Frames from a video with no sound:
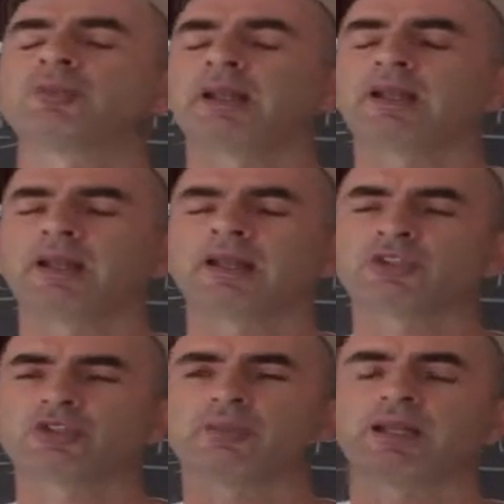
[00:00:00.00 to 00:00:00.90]
me,
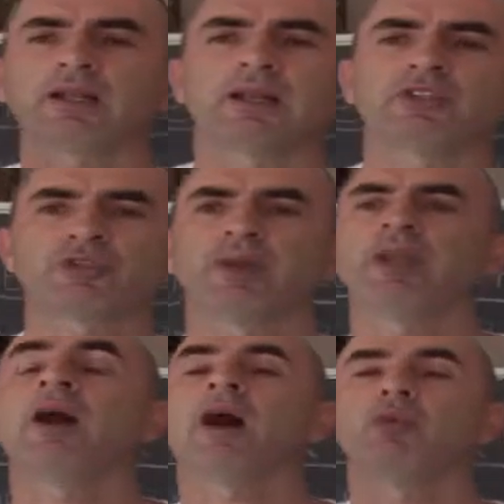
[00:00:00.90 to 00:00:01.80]
cleanse me, cleanse me.
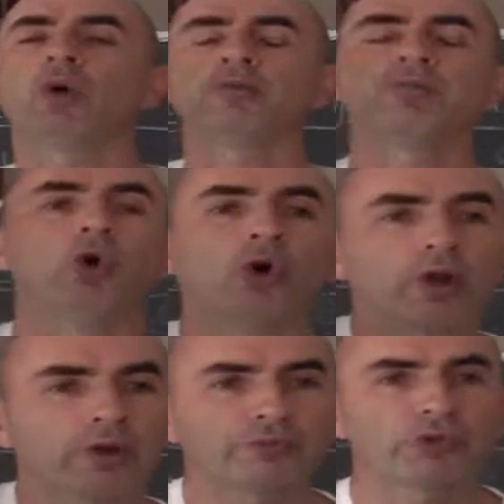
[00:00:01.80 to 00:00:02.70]
I want
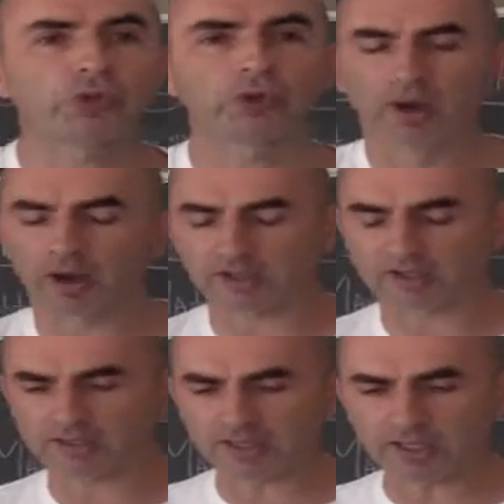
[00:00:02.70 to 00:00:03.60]
more of you. I
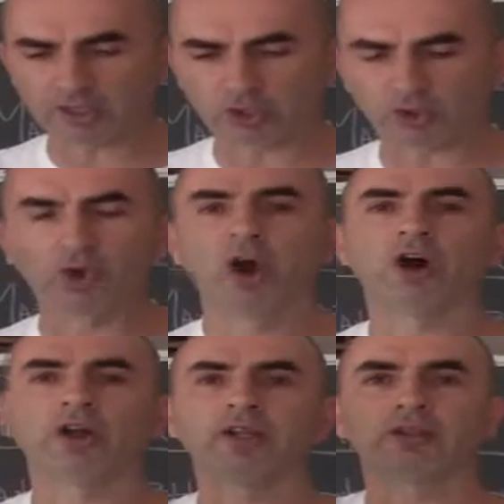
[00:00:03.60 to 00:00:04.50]
seek you
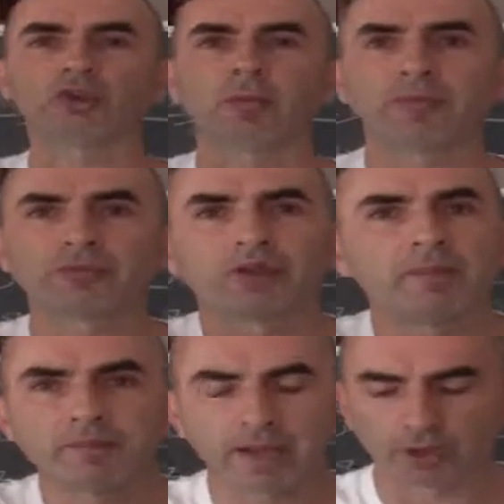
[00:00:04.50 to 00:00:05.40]
on the top of the
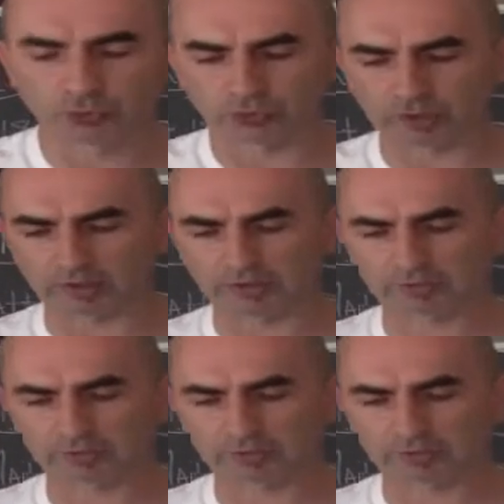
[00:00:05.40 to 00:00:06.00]
mountain.